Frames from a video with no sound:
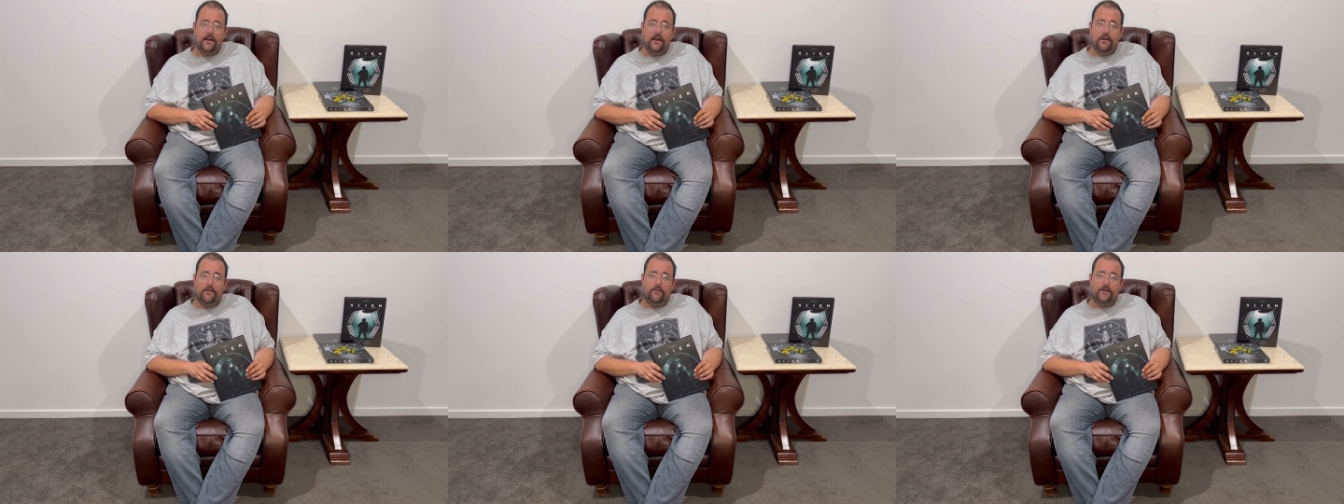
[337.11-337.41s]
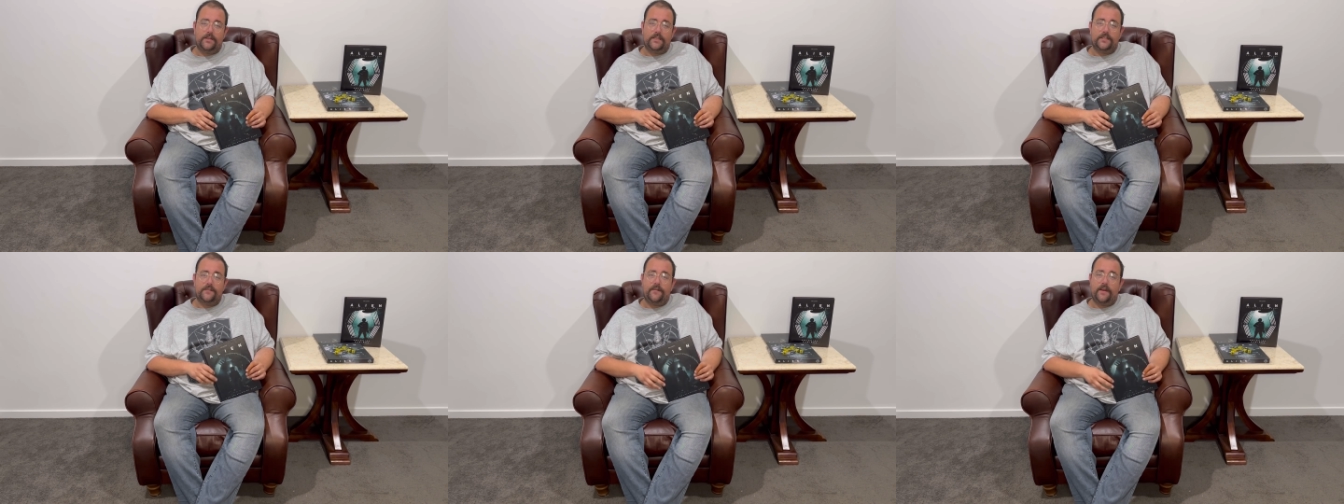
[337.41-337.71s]
which
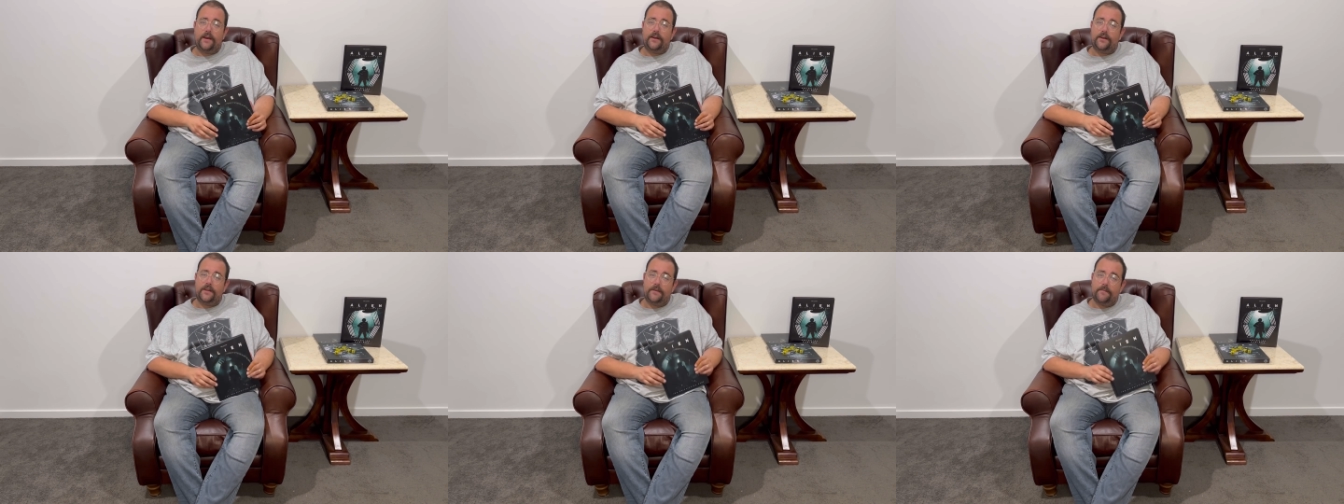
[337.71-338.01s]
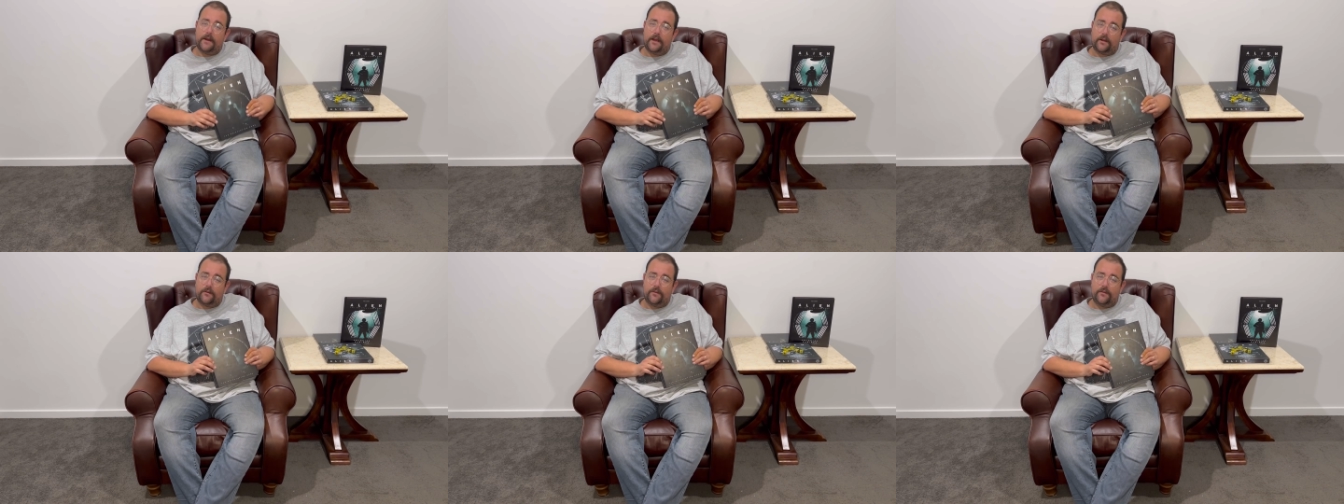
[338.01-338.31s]
is found in the
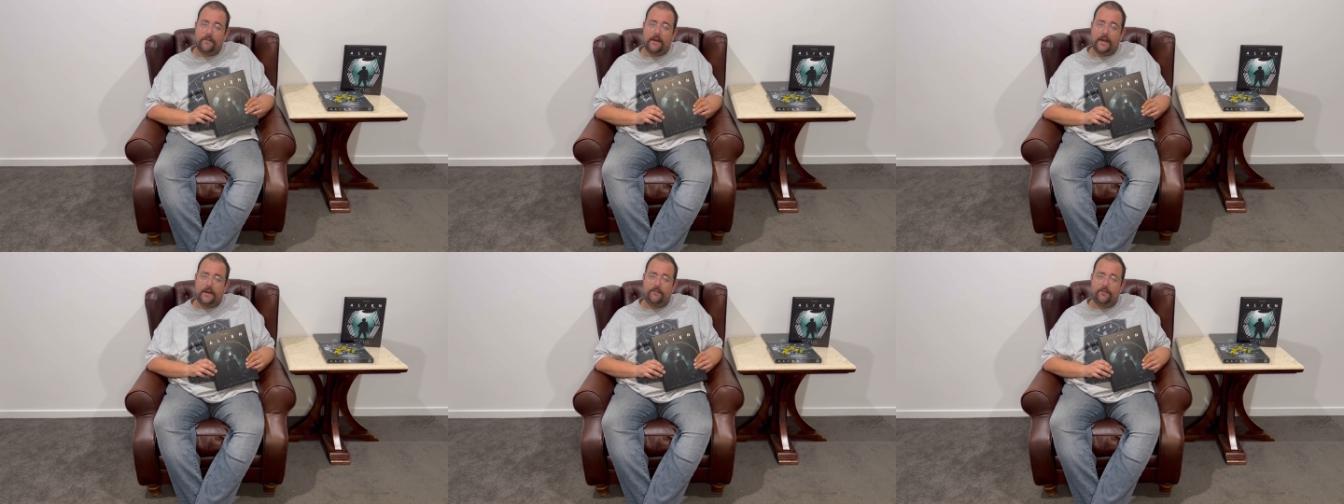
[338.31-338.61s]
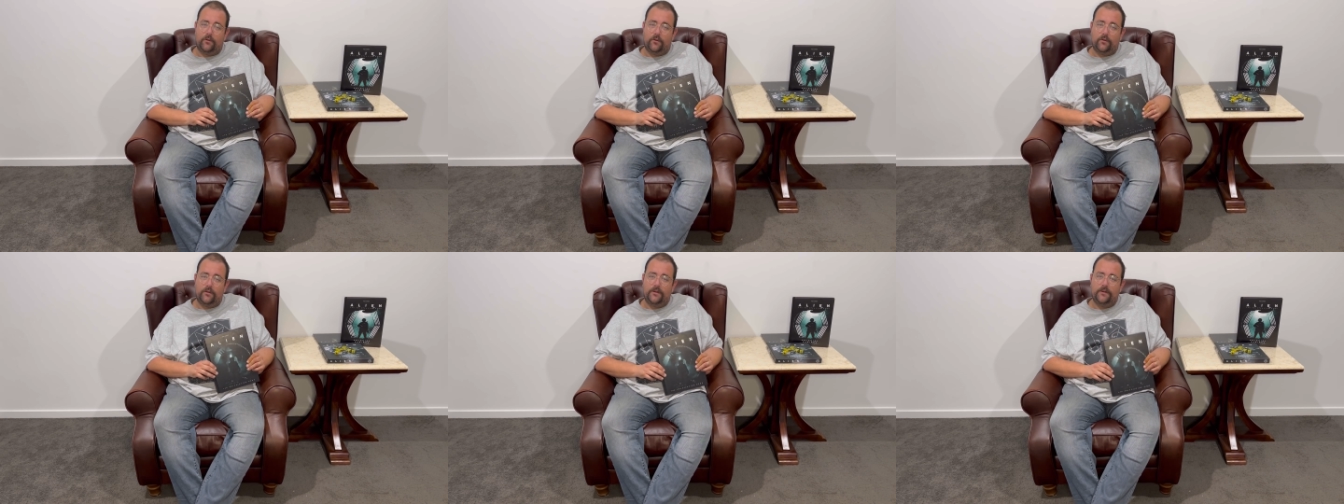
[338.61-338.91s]
back of the main
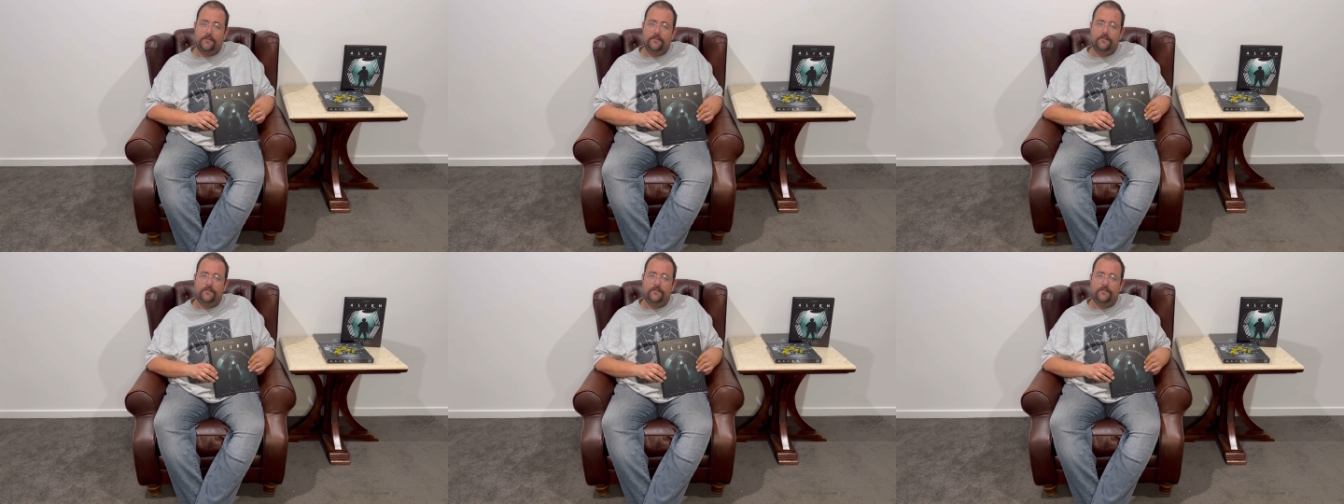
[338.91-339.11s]
book.